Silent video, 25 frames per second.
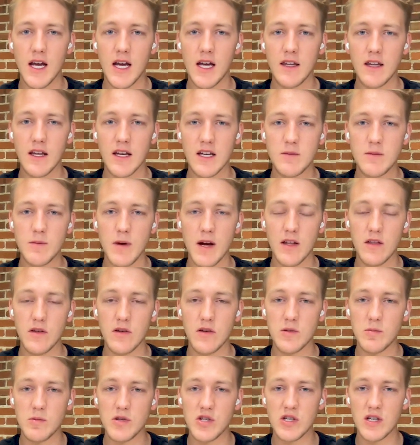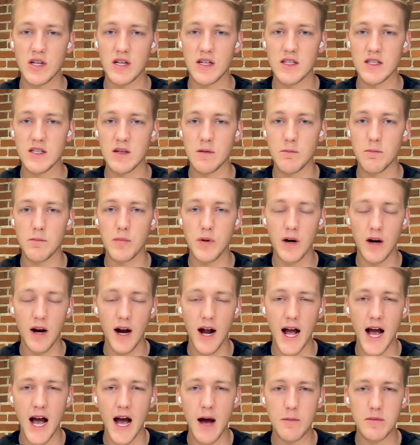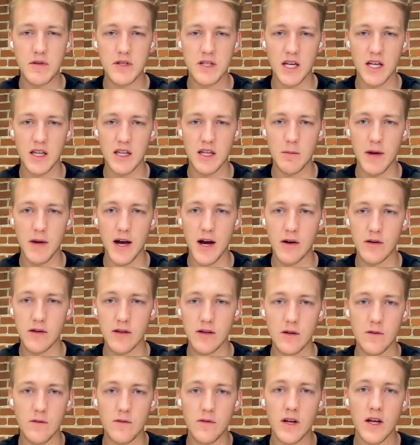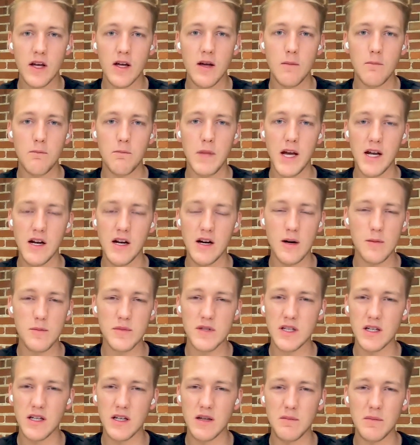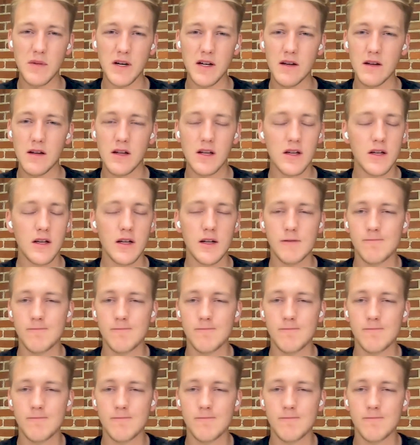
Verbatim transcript: and they expect those machines to perhaps get them out of bankruptcy. But